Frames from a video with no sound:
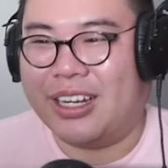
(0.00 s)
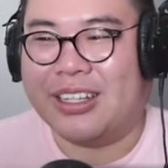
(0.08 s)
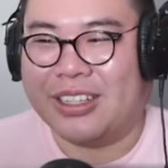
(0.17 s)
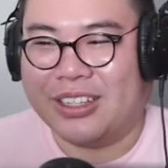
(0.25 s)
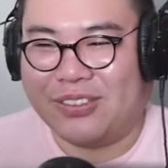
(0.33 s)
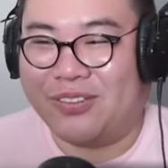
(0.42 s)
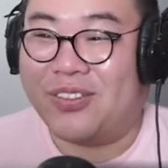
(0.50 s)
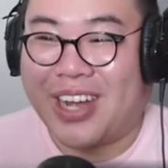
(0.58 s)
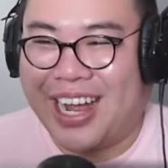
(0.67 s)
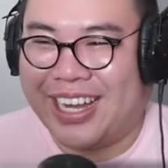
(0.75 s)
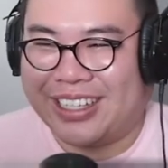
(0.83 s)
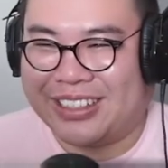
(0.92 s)
a
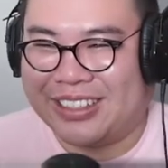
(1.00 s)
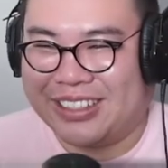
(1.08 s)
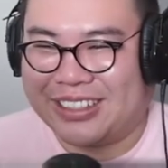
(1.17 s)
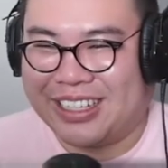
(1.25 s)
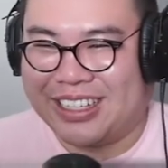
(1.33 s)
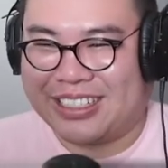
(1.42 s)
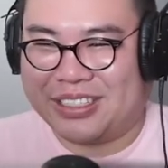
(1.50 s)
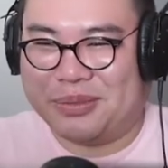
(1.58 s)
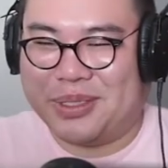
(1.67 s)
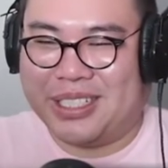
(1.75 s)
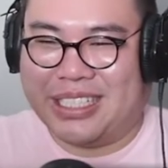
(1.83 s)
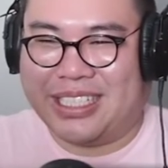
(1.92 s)
fine little
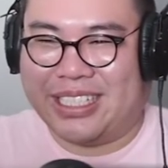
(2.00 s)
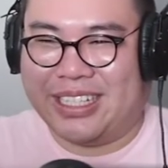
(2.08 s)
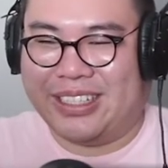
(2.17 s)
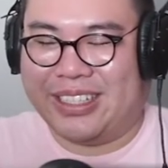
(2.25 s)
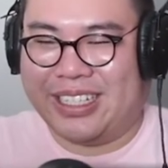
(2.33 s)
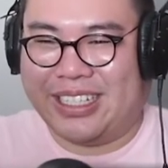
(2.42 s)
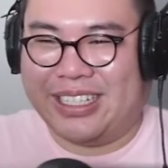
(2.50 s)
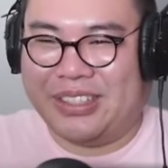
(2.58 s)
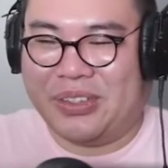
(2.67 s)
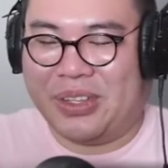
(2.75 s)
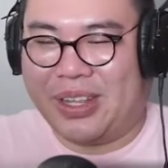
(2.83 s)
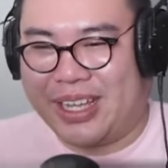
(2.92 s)
costume detail that
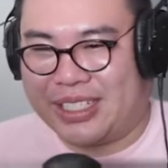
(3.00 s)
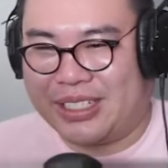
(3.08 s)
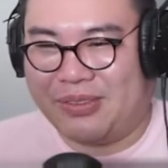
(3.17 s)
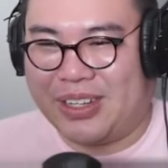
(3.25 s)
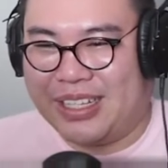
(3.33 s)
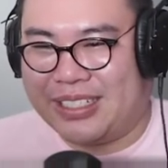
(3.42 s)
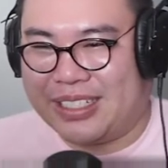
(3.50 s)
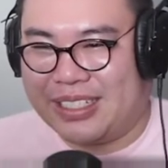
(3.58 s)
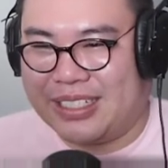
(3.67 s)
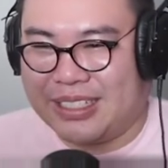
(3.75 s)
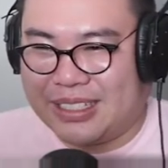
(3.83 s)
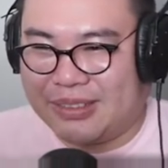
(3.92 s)
in the last
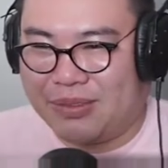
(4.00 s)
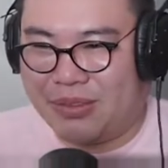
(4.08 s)
phases of